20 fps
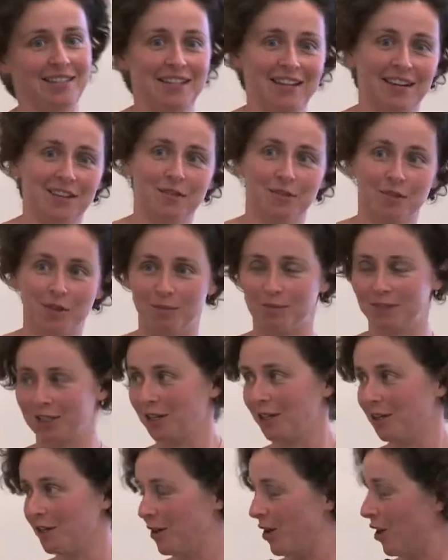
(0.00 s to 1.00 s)
the other room,
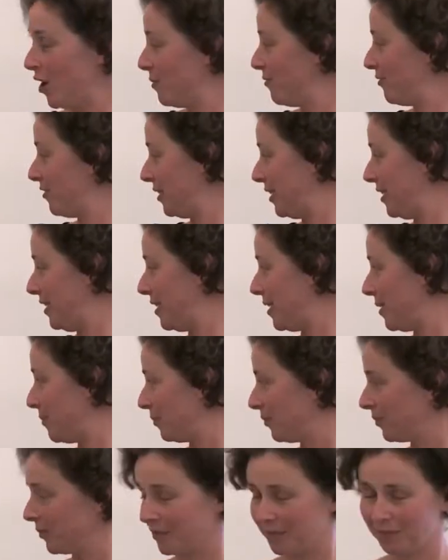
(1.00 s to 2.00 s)
so hopefully
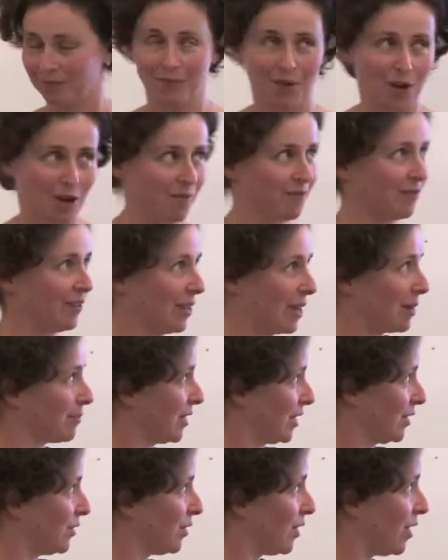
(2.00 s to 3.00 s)
I'm
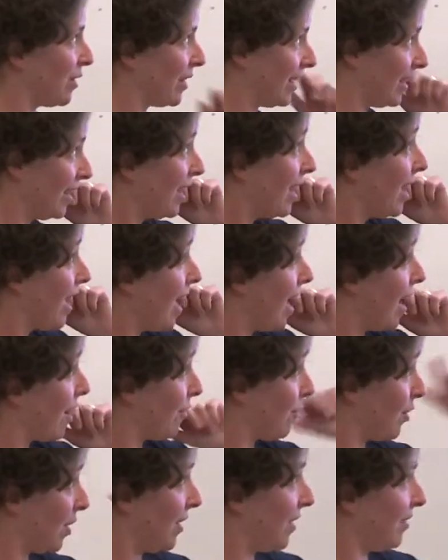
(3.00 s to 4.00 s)
still going. And
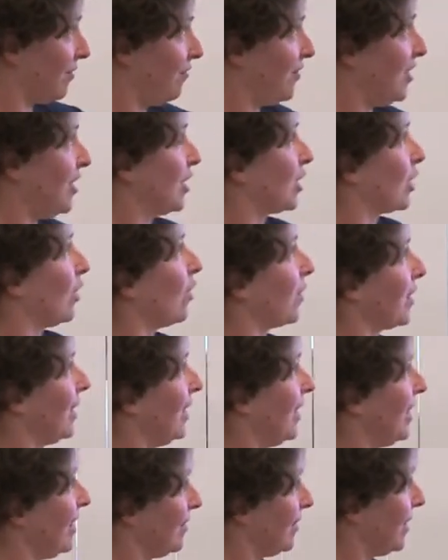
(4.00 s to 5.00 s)
I've got to finish
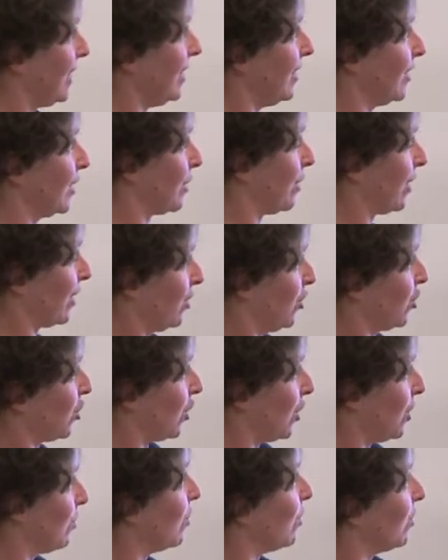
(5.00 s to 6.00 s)
logging in here so I can show
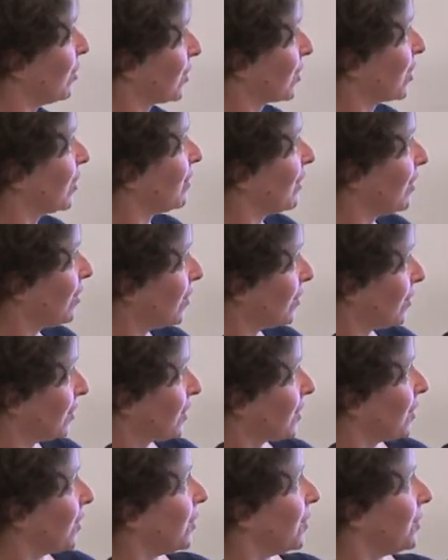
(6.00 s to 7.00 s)
you all what's going on,
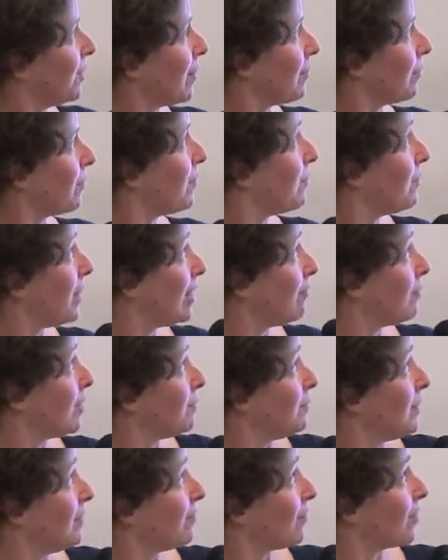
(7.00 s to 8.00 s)
so bear
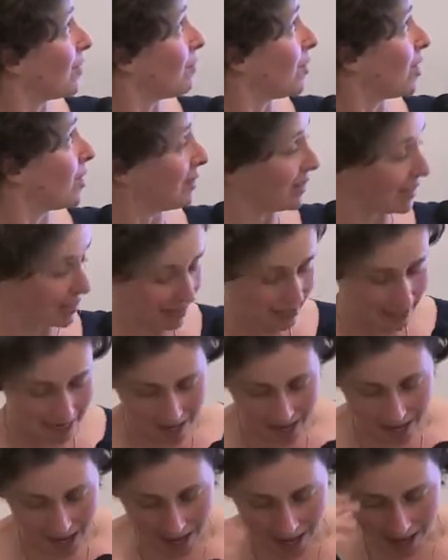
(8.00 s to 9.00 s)
with me for a moment.
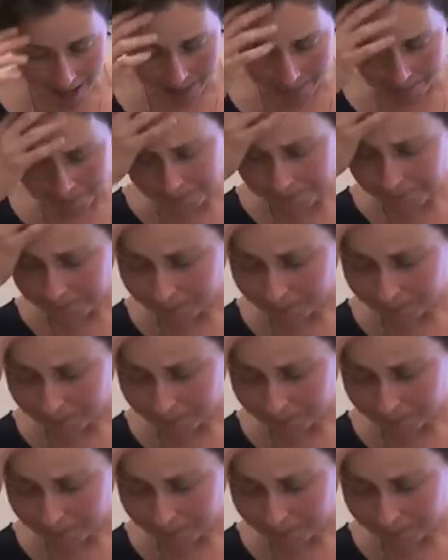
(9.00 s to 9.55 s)
As